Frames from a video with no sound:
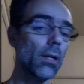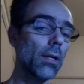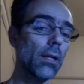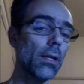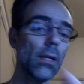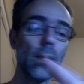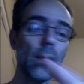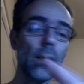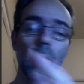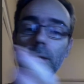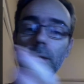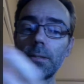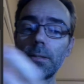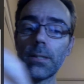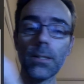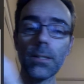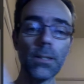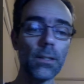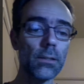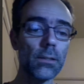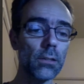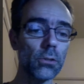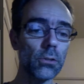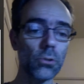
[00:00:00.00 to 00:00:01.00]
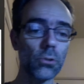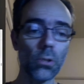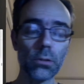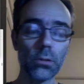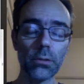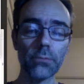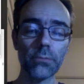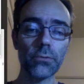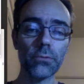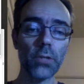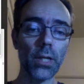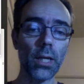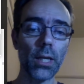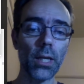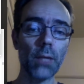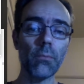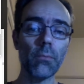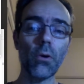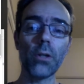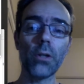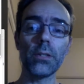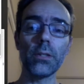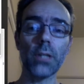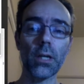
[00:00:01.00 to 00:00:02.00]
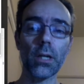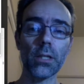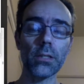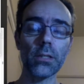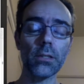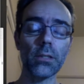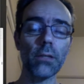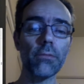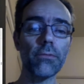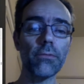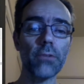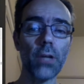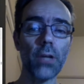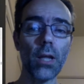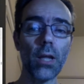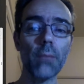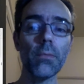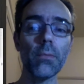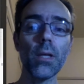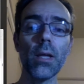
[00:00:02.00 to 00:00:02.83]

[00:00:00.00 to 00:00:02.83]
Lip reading: either in the Jordan frame or in the Einstein frame,